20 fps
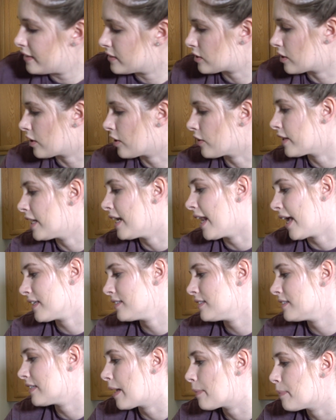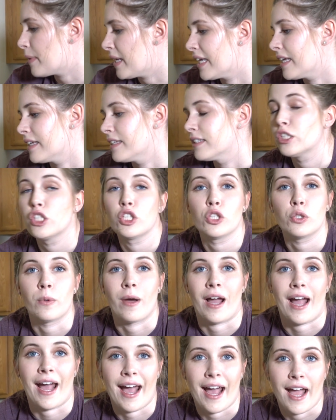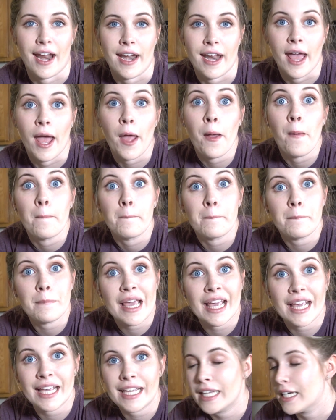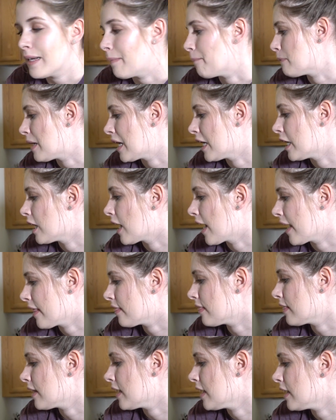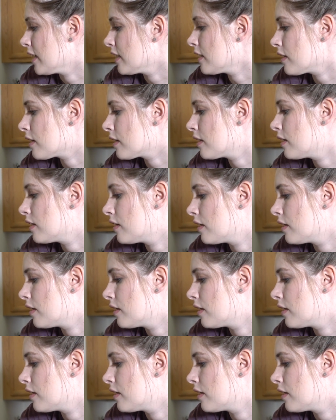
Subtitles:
So the next step is to add peanut butter, I think.